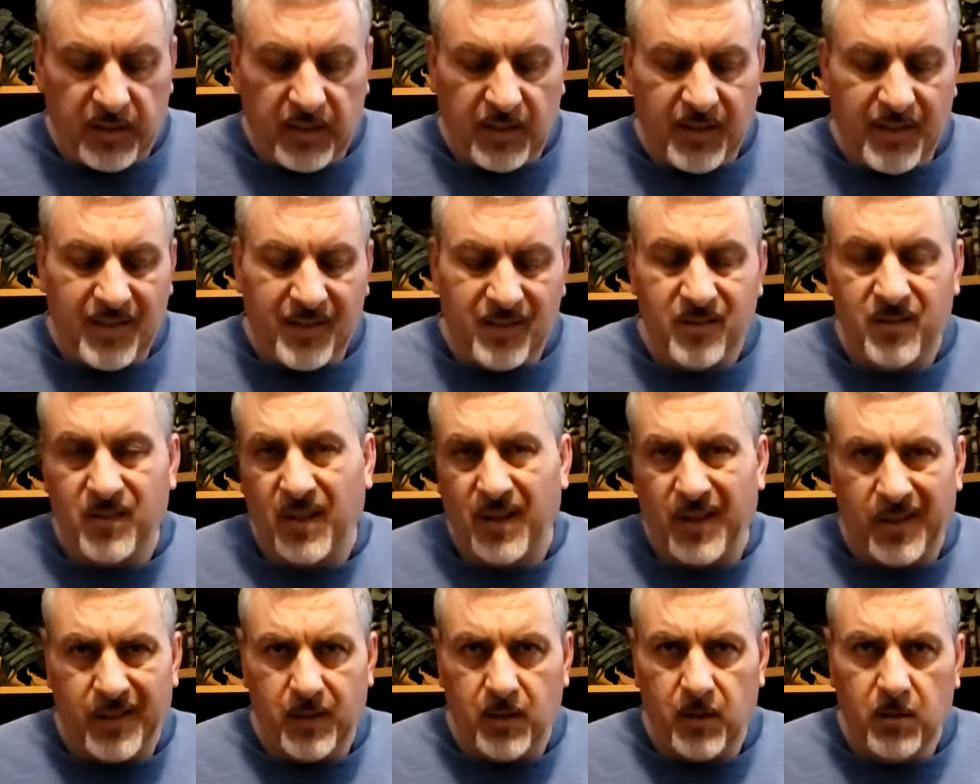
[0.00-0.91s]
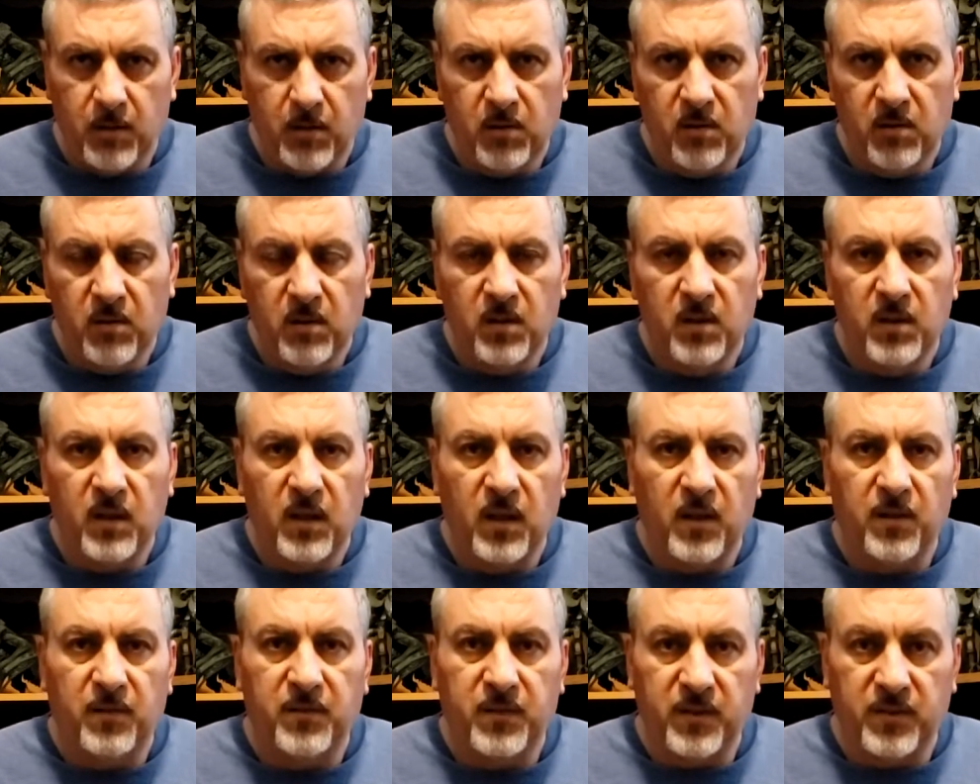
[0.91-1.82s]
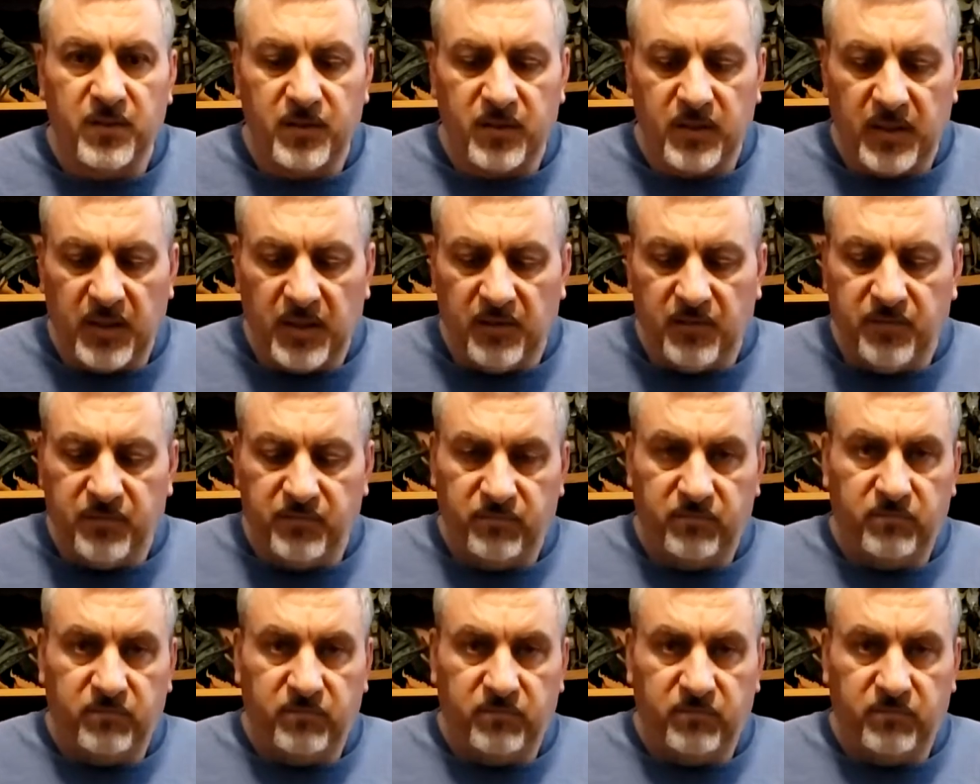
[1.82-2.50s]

inside of the sleeve,